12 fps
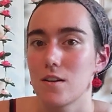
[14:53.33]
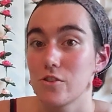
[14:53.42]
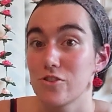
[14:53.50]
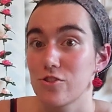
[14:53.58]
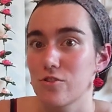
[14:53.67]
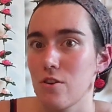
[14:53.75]

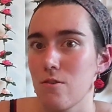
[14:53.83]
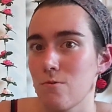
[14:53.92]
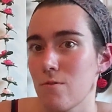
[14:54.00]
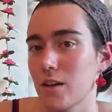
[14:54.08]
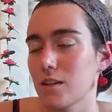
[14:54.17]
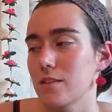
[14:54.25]

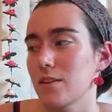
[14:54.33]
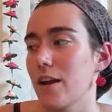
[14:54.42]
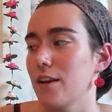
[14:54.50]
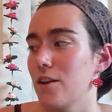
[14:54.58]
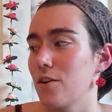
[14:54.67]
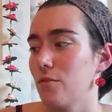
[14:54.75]
so
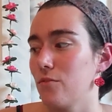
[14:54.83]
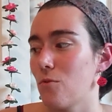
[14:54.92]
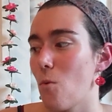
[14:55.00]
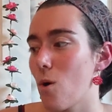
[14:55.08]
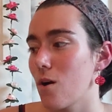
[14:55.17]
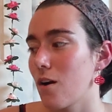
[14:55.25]
excited
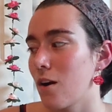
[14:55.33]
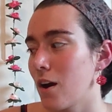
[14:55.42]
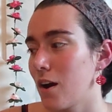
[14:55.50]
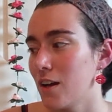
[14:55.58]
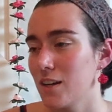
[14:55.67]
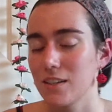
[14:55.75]

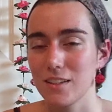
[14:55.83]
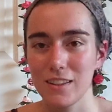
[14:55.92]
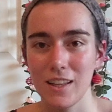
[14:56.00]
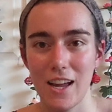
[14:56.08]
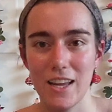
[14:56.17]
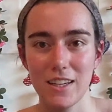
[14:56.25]
for
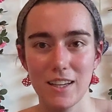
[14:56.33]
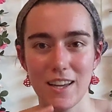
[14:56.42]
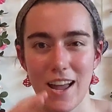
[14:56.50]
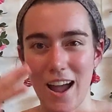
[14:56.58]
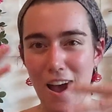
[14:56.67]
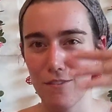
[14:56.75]
like
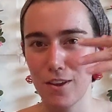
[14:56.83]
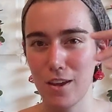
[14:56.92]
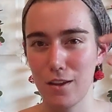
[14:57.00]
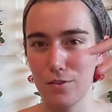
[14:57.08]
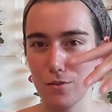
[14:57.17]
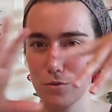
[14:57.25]

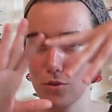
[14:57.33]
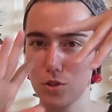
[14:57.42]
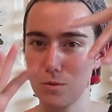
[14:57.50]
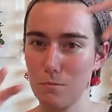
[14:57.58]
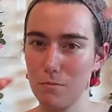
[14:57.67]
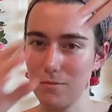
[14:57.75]
having
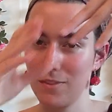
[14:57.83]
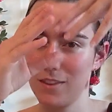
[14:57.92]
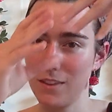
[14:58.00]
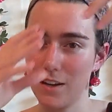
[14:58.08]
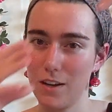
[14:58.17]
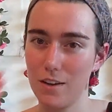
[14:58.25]
those
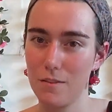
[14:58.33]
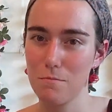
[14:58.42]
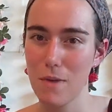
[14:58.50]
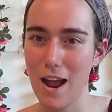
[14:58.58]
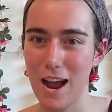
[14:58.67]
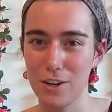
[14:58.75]
the
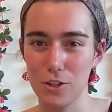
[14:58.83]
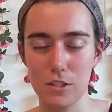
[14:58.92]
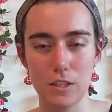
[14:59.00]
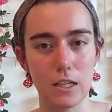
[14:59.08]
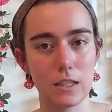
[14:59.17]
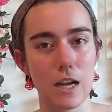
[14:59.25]

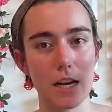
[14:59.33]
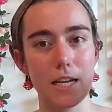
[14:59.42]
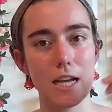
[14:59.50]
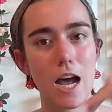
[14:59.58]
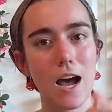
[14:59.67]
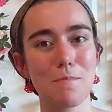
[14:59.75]
patterns like
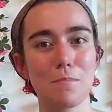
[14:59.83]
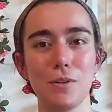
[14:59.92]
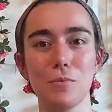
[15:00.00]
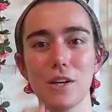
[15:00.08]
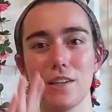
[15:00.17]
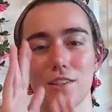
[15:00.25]
lining up
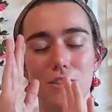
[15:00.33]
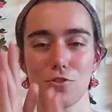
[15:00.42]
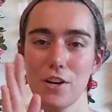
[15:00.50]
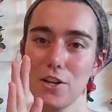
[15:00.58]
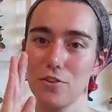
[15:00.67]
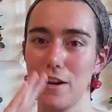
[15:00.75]
on where the
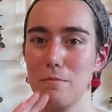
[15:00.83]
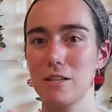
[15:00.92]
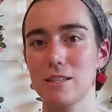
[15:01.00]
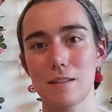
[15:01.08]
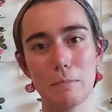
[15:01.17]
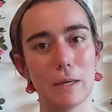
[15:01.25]
straight grain meets the